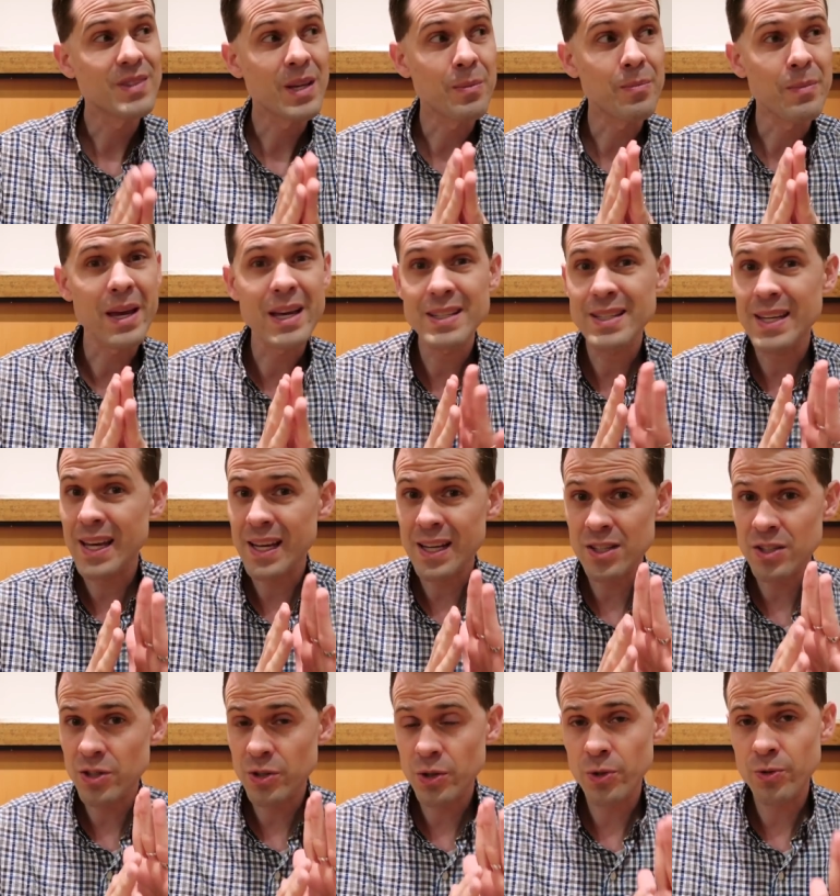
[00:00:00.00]
It may
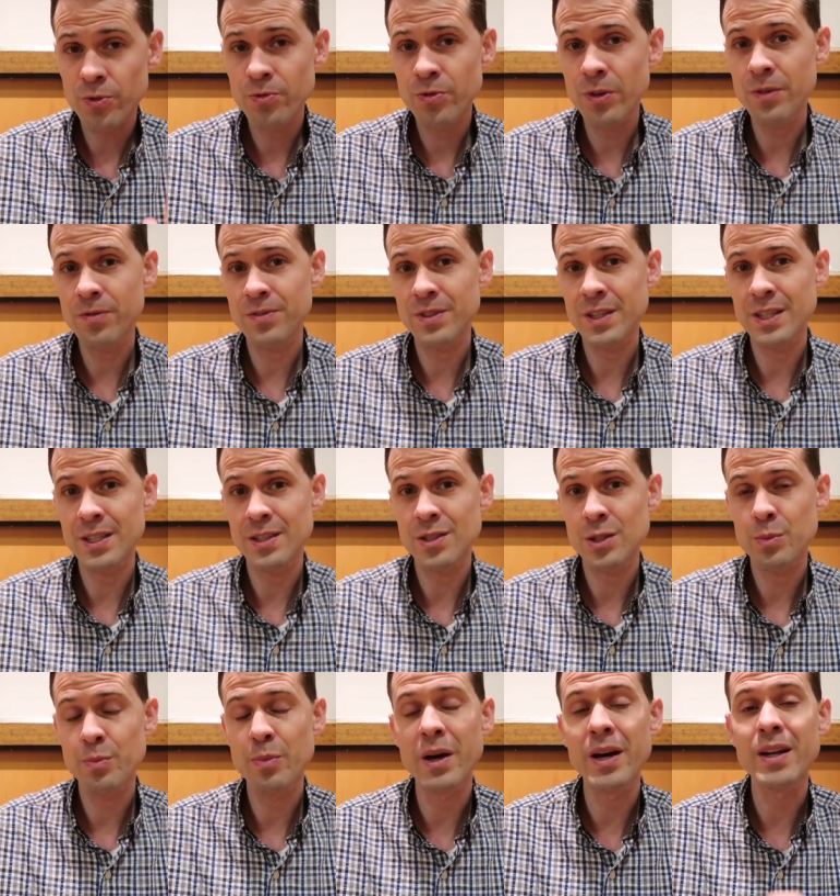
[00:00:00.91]
take until your
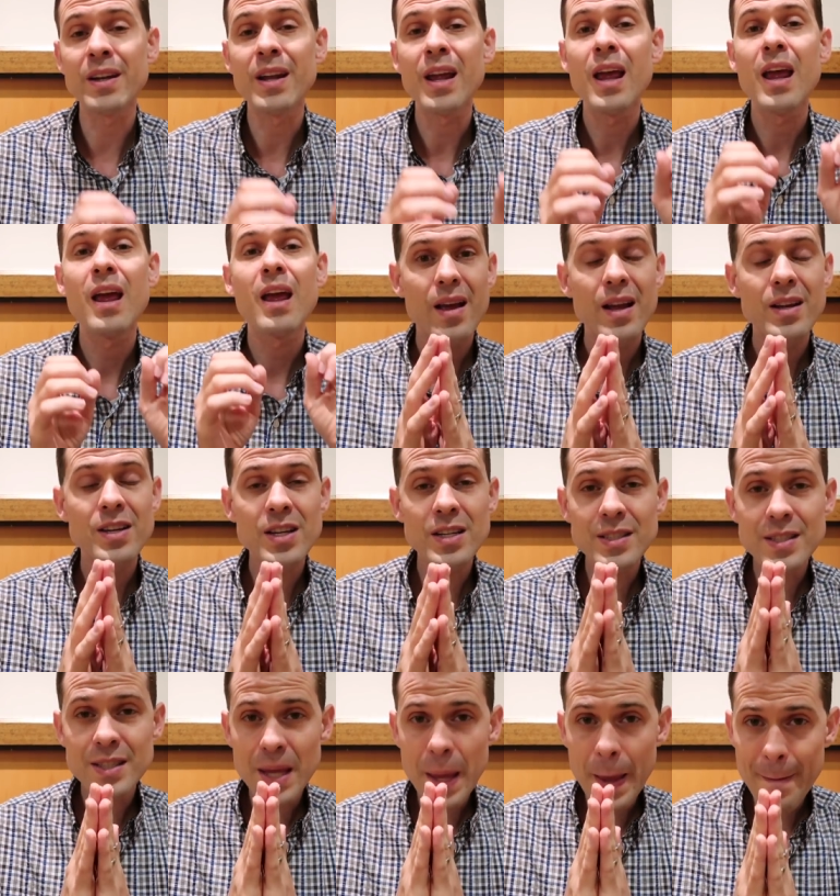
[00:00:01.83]
50s, but
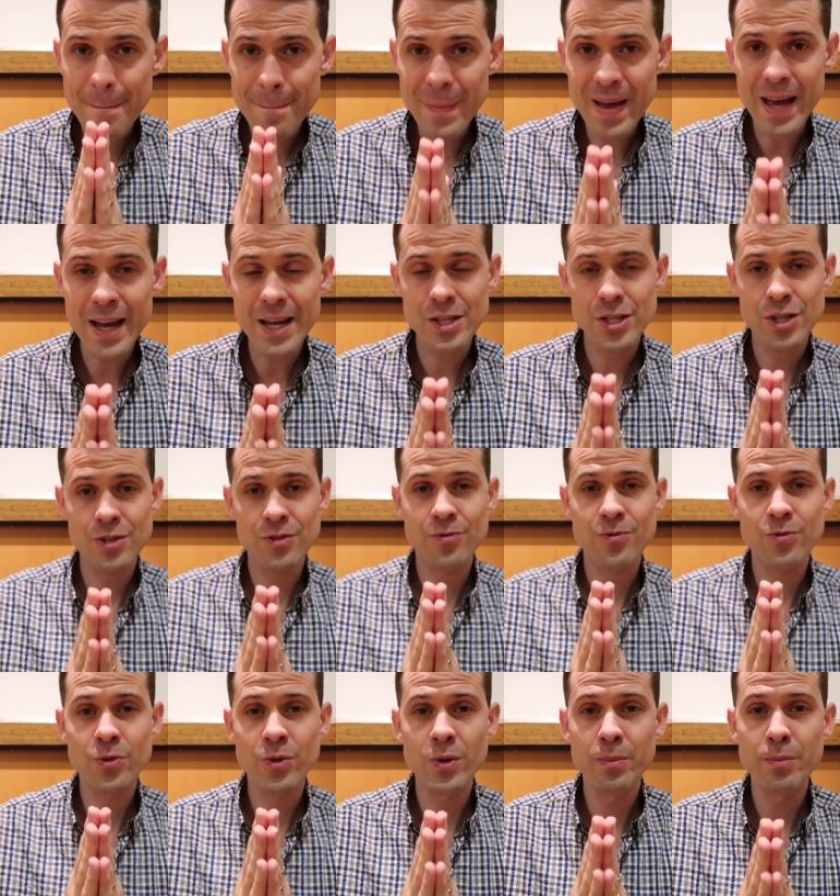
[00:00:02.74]
just
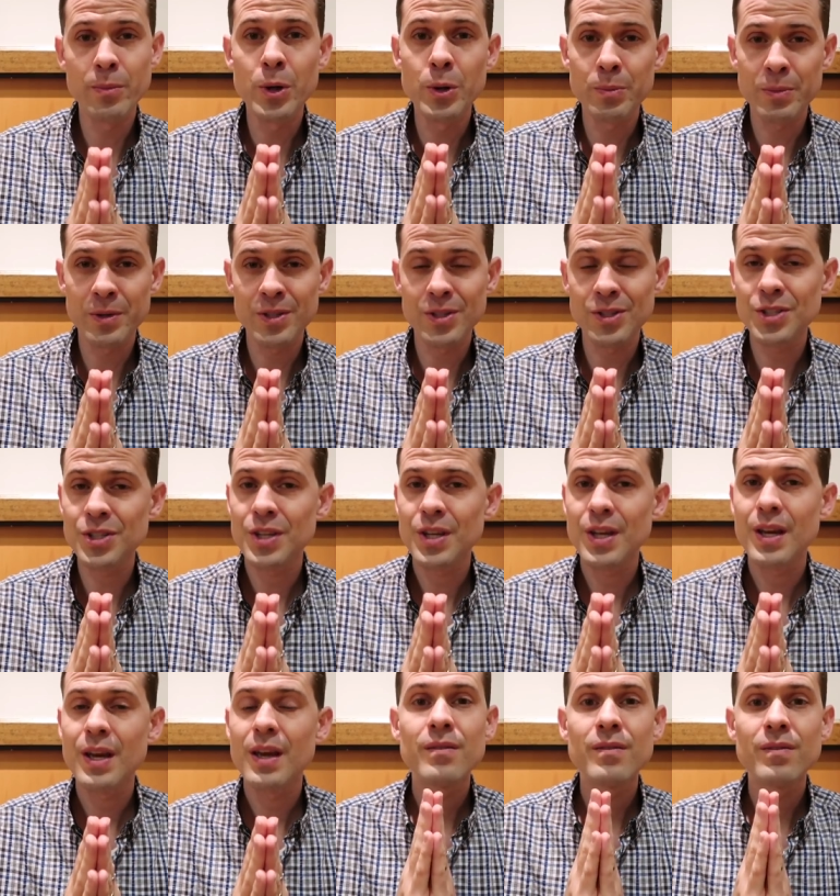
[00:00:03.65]
imagine for a moment
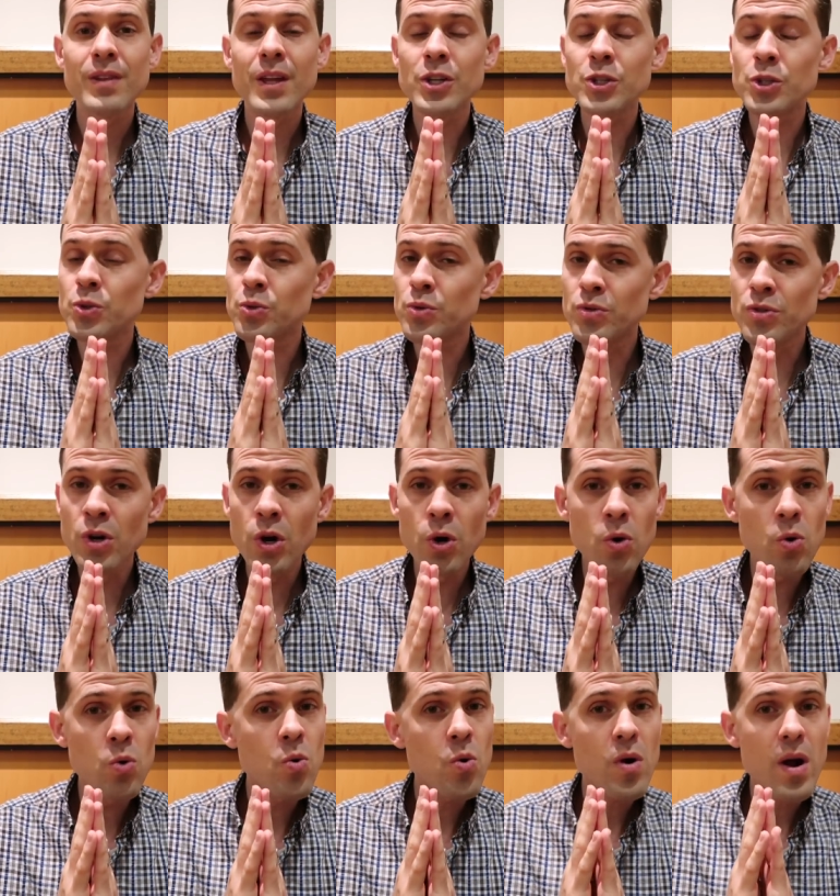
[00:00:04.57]
that you
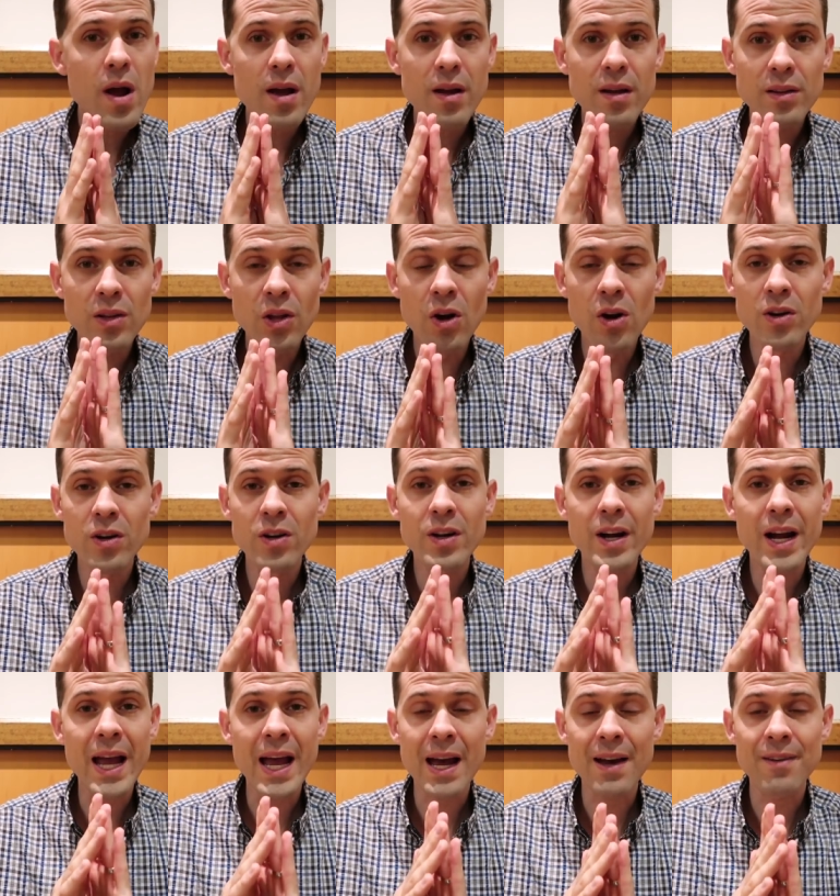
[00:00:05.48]
no
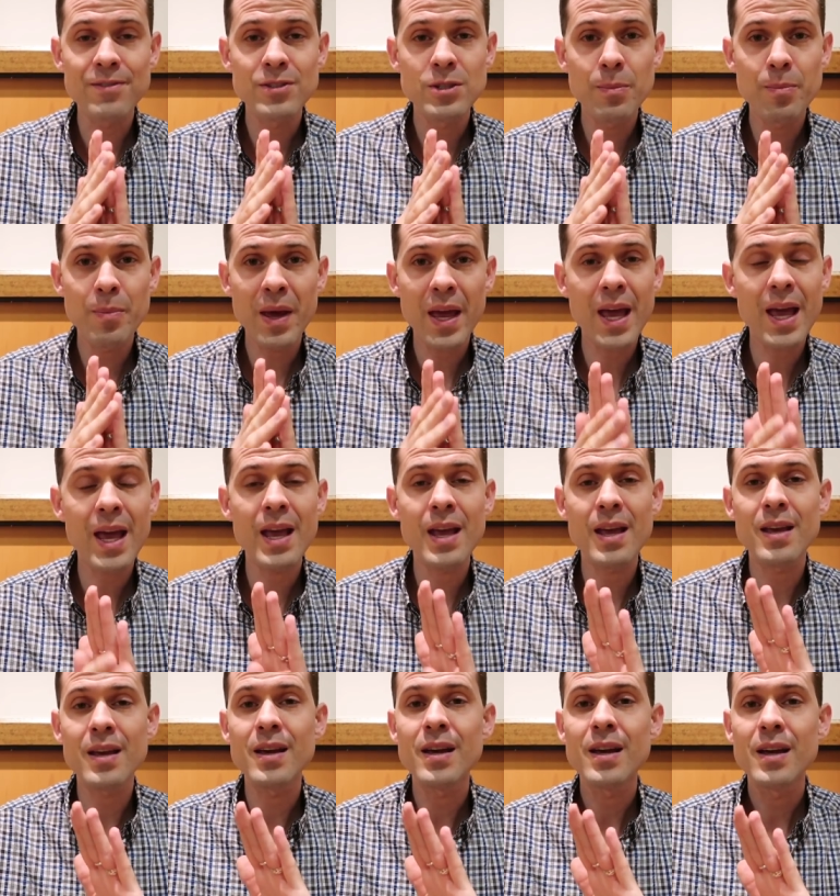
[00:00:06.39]
longer have to
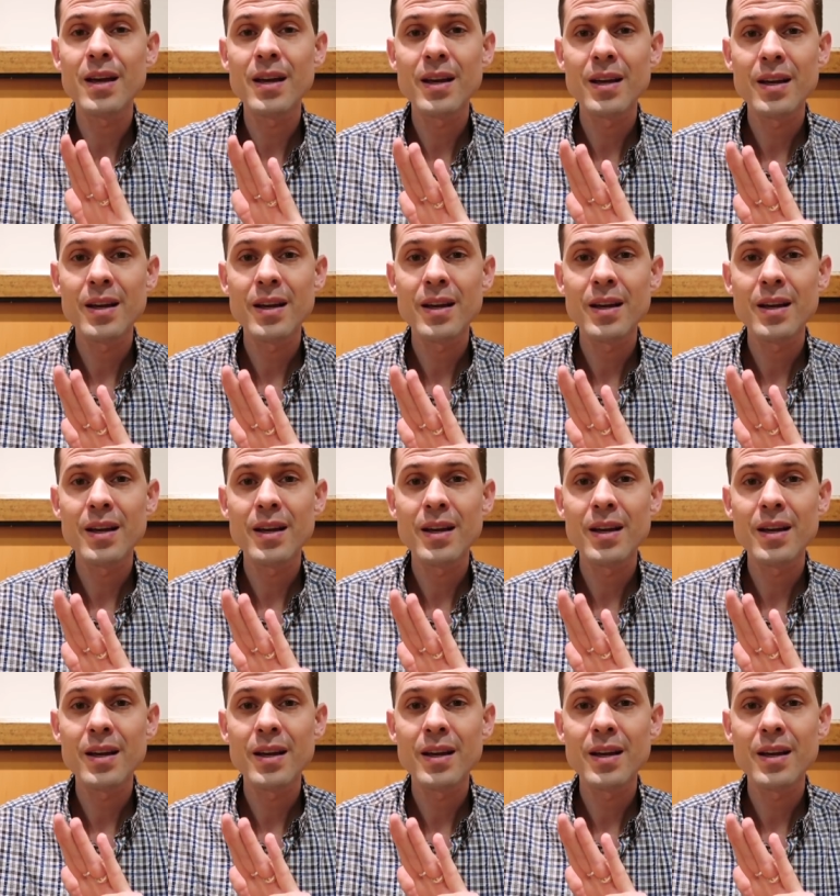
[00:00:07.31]
pay